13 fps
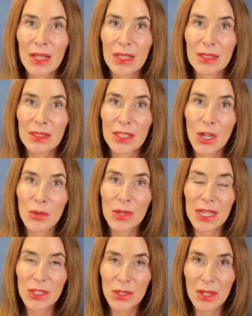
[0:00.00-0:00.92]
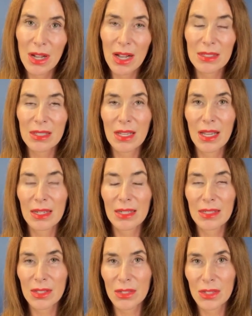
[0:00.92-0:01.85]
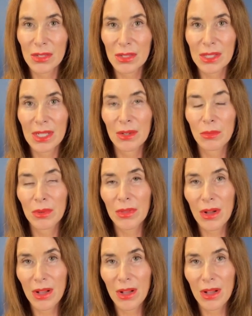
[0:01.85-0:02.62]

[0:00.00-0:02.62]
low nitric oxide is associated with